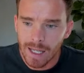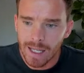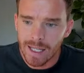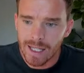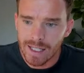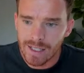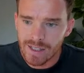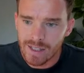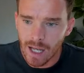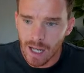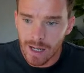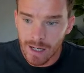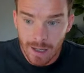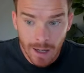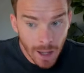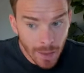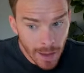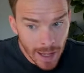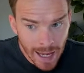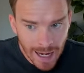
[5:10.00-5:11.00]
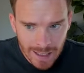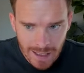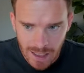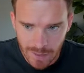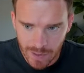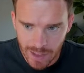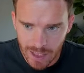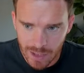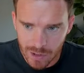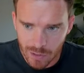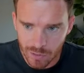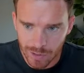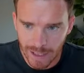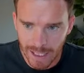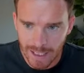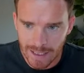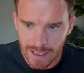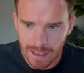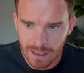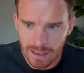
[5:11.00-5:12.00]
is another activity is
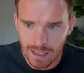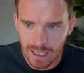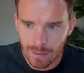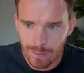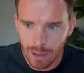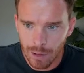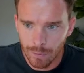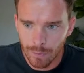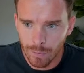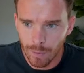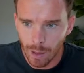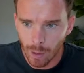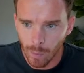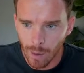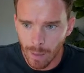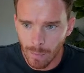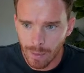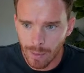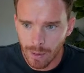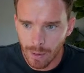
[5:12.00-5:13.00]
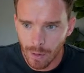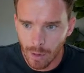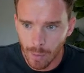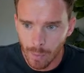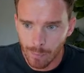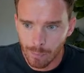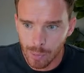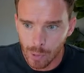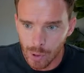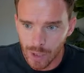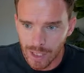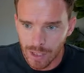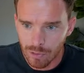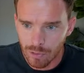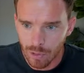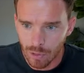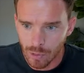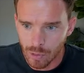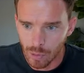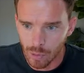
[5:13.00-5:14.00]
created, email follow-up, book
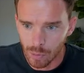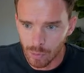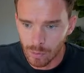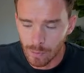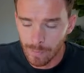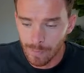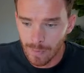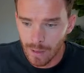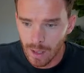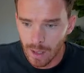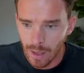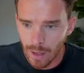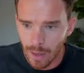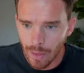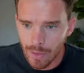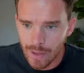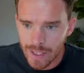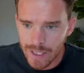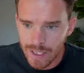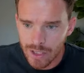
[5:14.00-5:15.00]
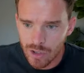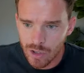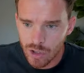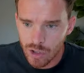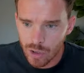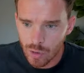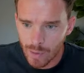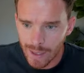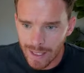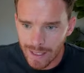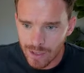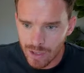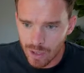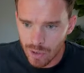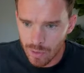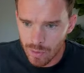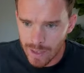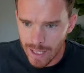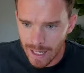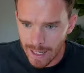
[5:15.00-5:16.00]
intro call. This is due in
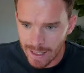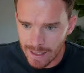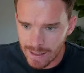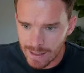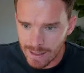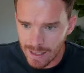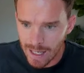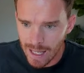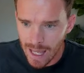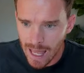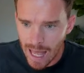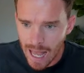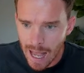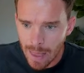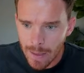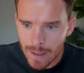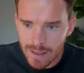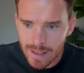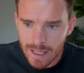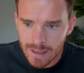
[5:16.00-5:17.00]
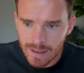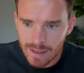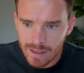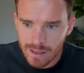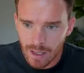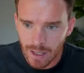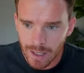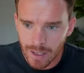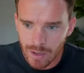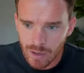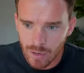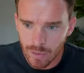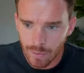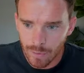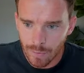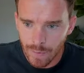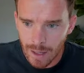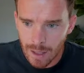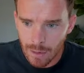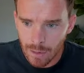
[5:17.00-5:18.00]
2 days, and this gets assigned to
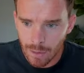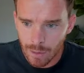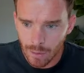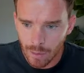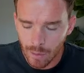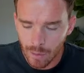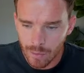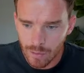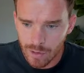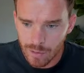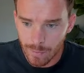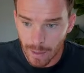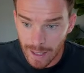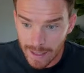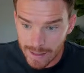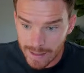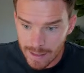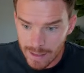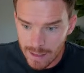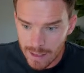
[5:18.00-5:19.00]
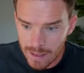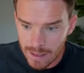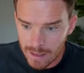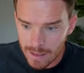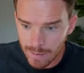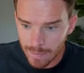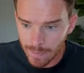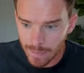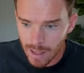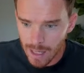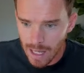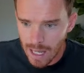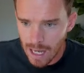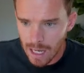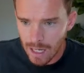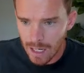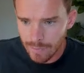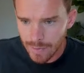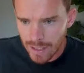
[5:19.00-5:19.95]
Faith, who's my assistant. And